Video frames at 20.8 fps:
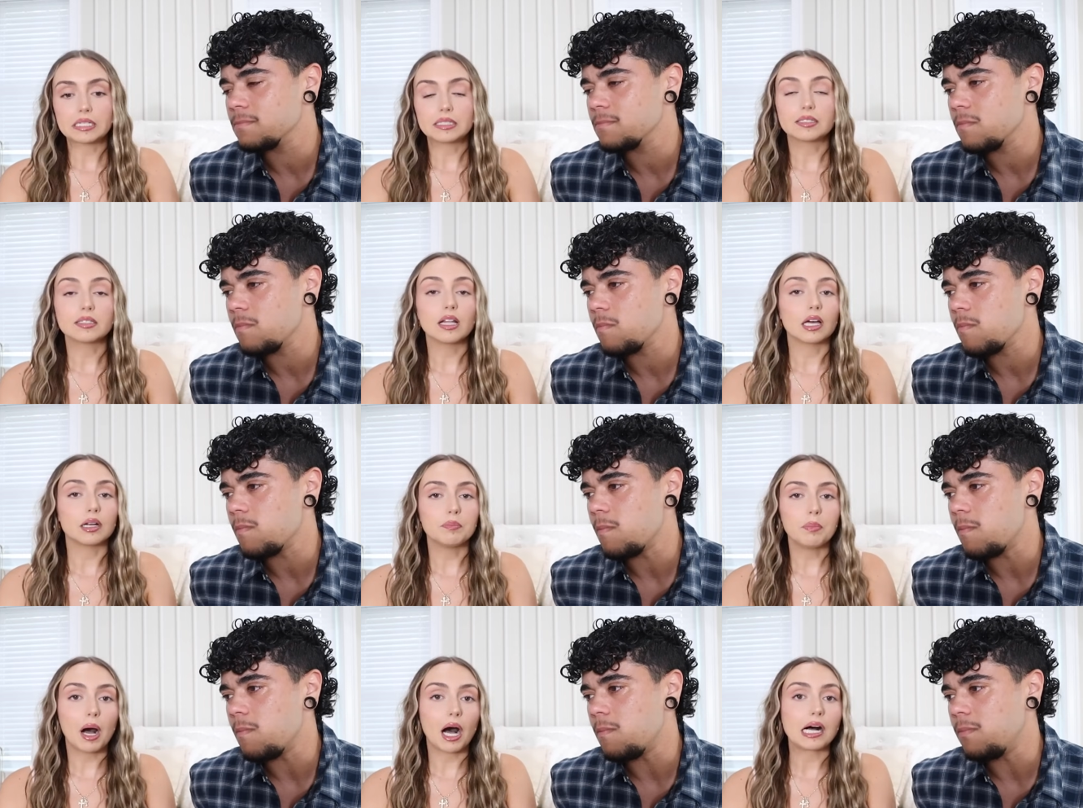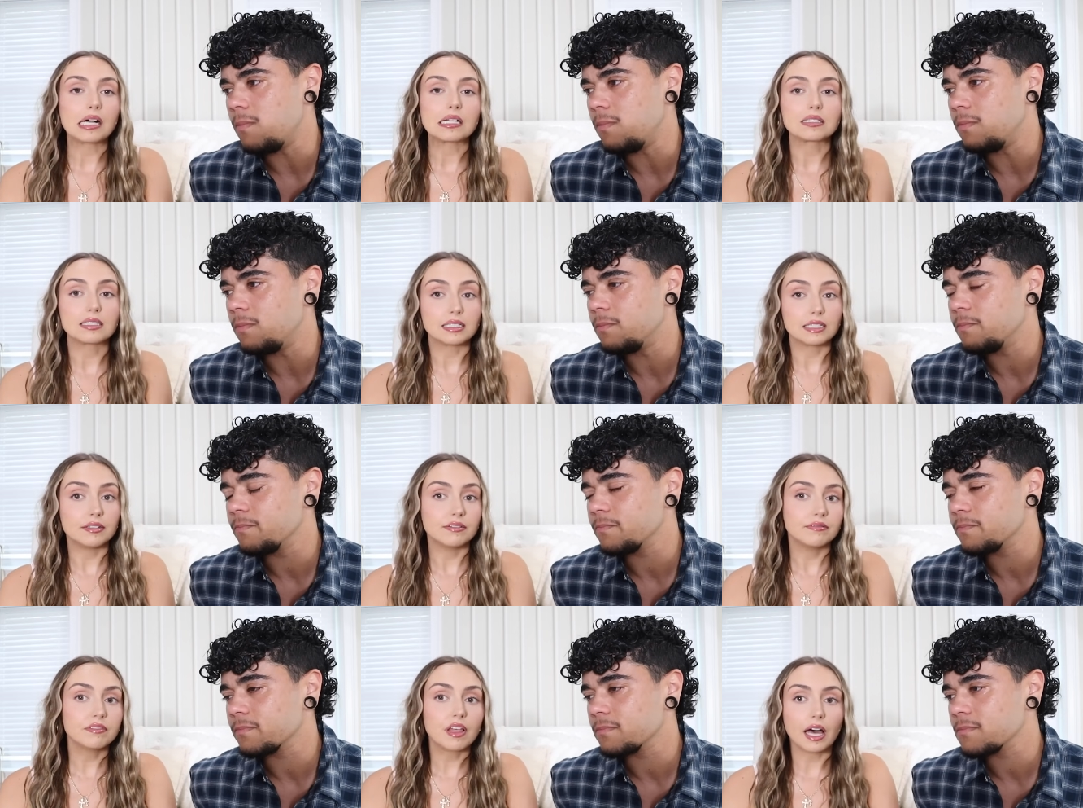Speaker 1: it's not a
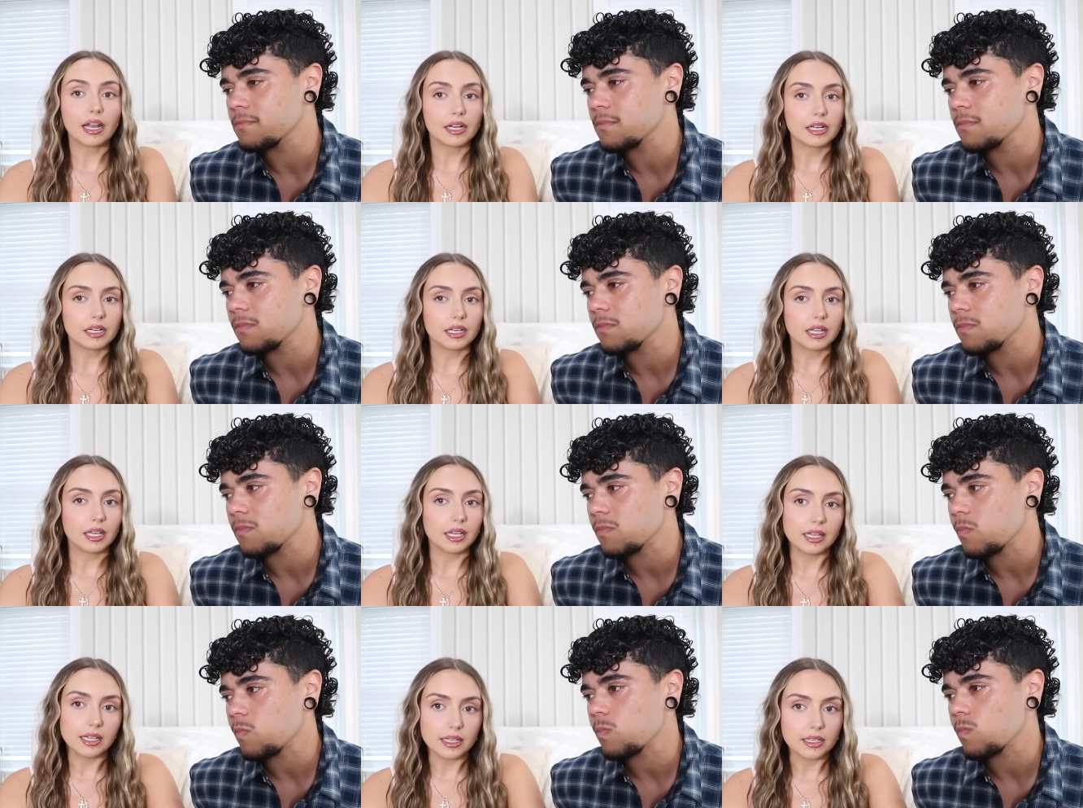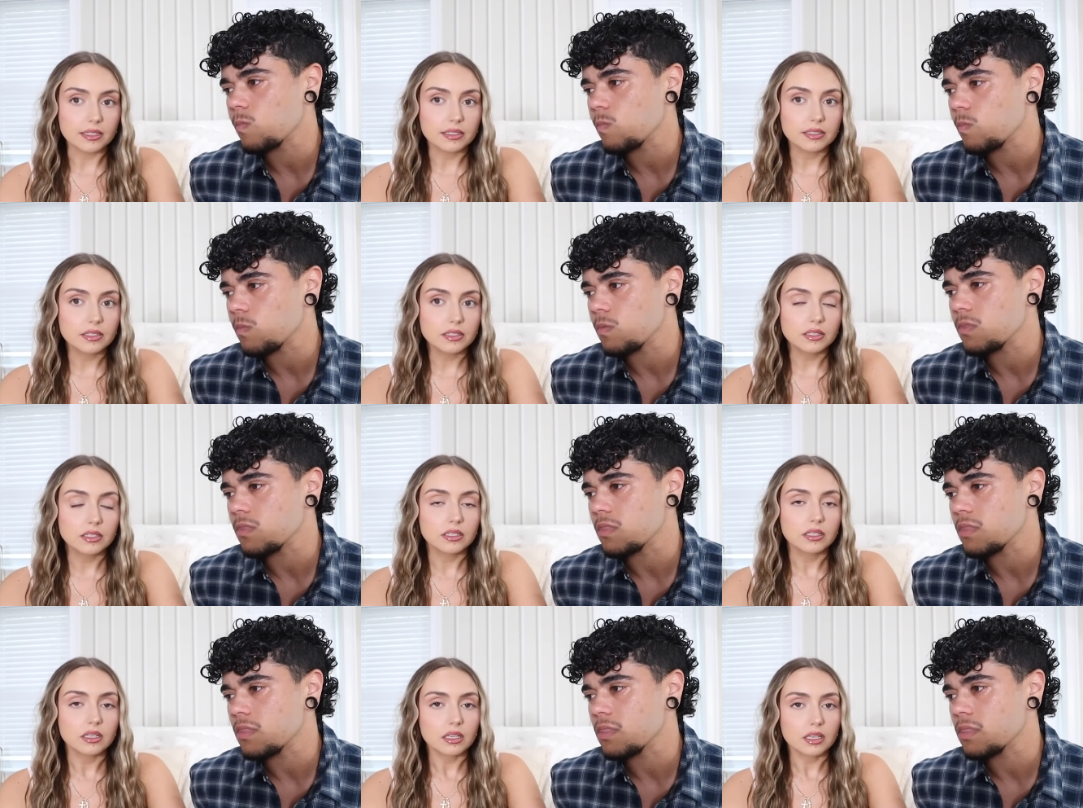positive that it
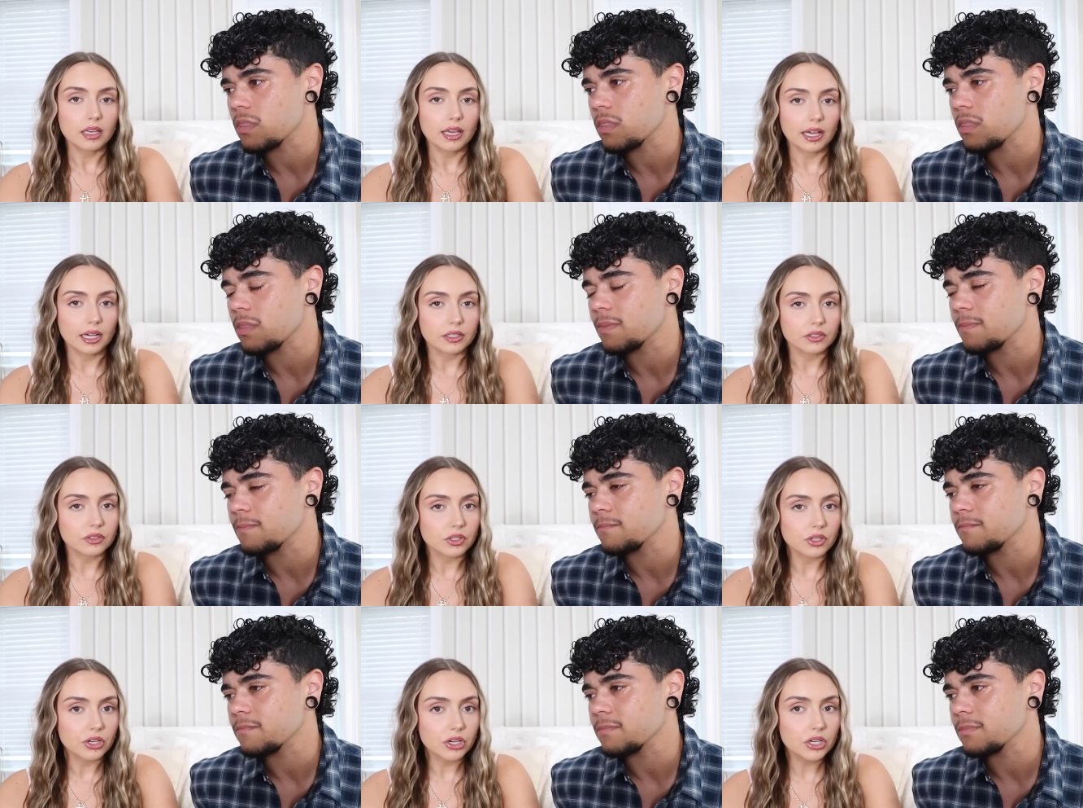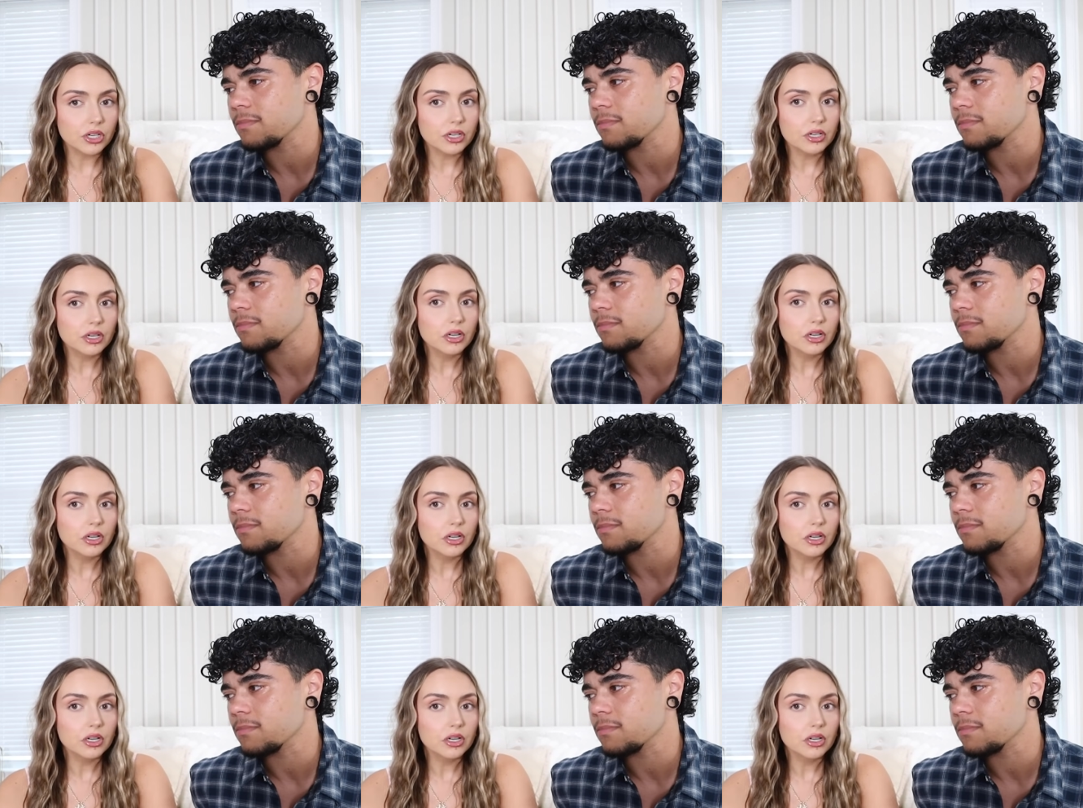is cancer.